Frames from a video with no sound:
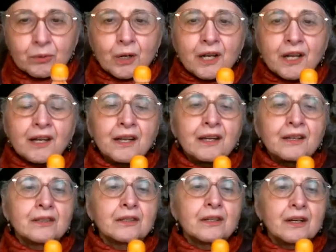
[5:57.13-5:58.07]

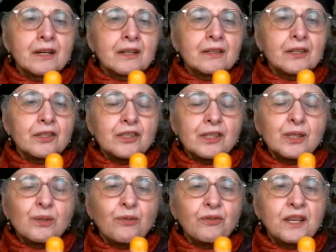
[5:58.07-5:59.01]
right? Let's
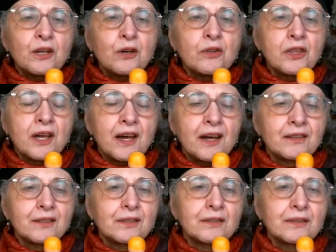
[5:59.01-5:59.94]
just feel that.
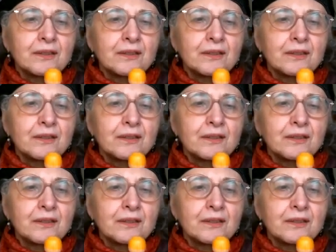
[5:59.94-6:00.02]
